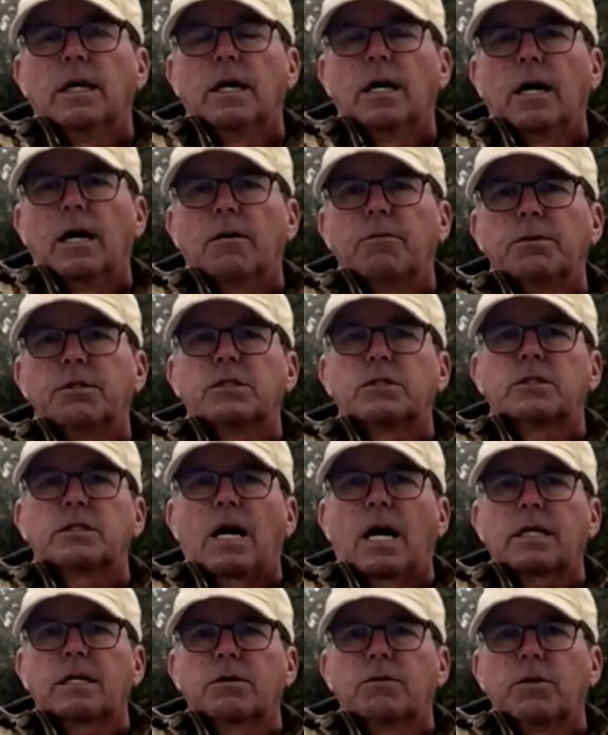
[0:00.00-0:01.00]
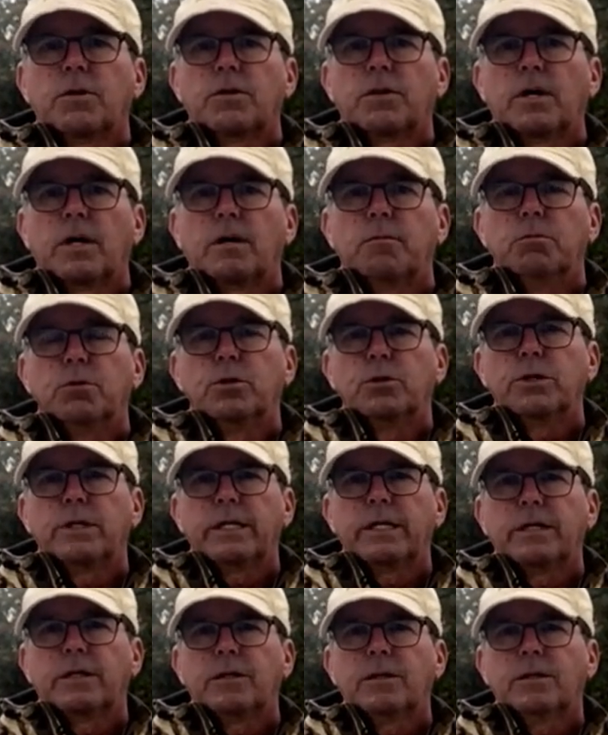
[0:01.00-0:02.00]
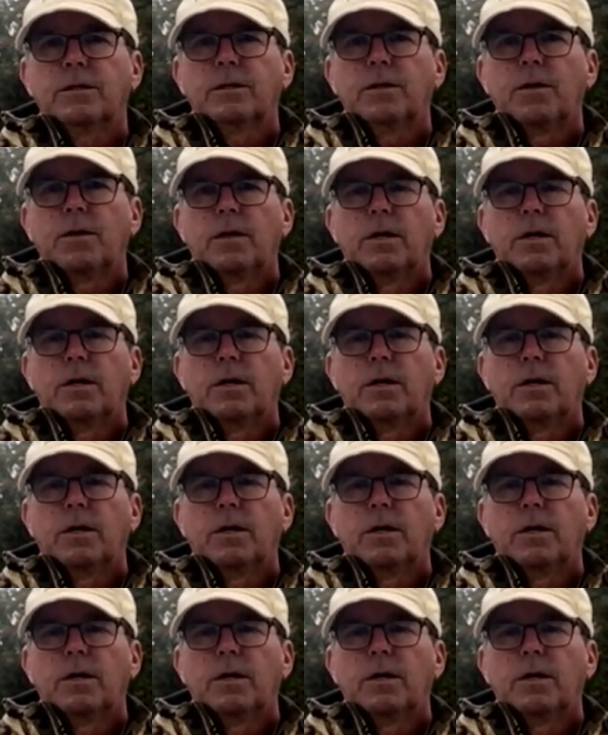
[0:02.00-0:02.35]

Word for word: Uh, we stocked it with uh, bluegill,